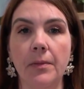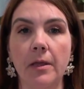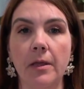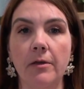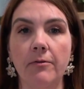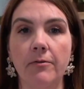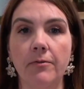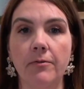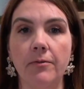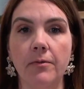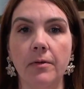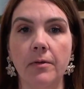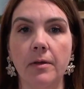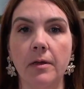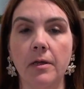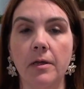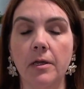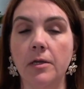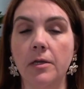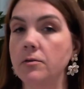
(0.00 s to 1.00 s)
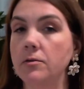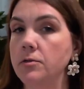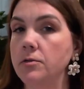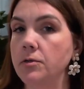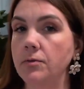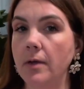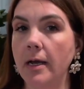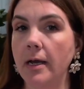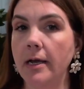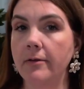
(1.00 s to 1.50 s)
if you do
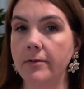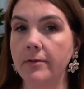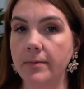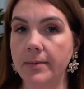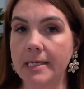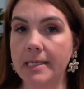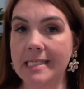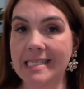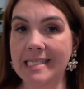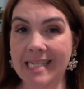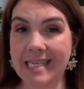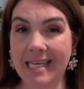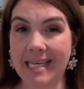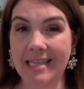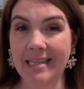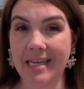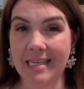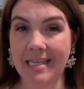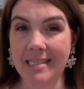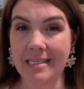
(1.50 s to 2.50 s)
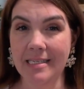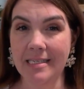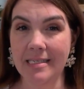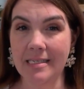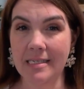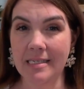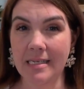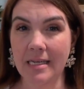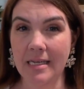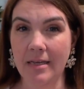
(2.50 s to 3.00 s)
not have to be state
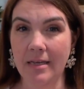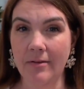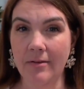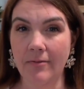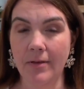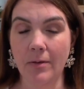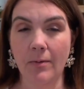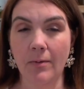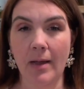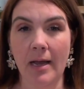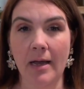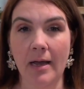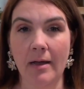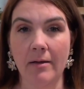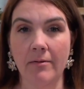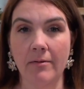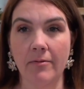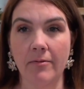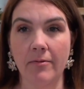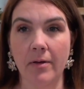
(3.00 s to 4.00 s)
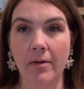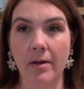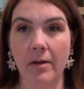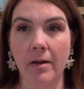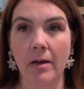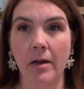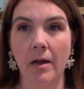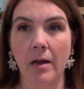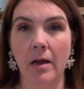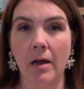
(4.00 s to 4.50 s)
licensed if you have
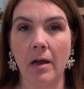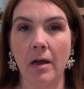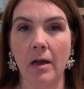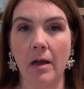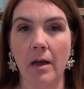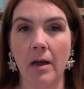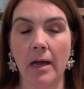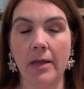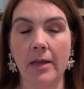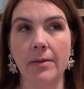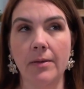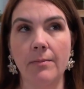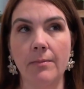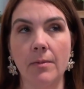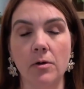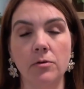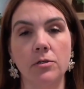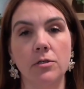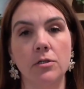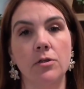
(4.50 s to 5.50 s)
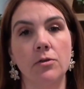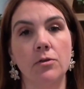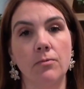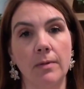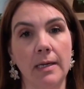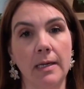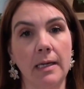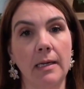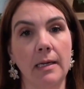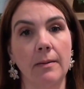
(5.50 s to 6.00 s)
at the most
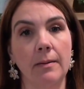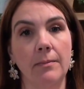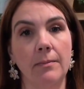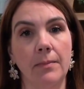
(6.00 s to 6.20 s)
3